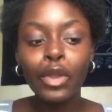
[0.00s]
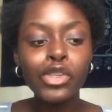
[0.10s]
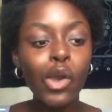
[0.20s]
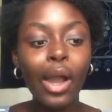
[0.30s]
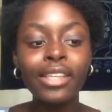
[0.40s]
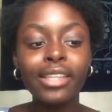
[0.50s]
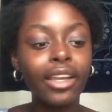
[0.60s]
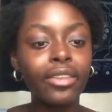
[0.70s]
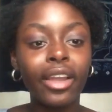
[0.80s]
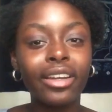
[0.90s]
So I'm
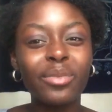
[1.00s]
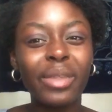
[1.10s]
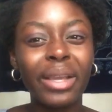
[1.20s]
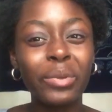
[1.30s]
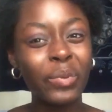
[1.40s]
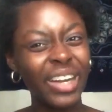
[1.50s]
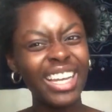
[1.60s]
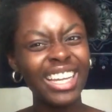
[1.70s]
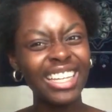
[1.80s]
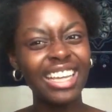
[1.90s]
standing there and I'm like,
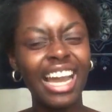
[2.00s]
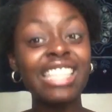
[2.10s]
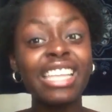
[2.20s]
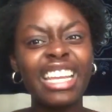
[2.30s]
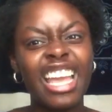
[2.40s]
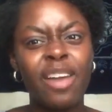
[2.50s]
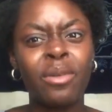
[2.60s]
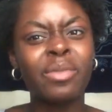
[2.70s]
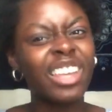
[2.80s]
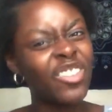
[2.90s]
what? I say to him,
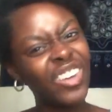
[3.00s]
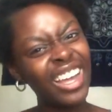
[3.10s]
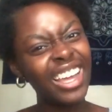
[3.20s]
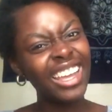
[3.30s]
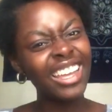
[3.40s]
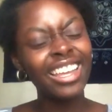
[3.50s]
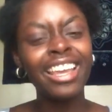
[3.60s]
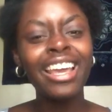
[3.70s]
I'm like, what?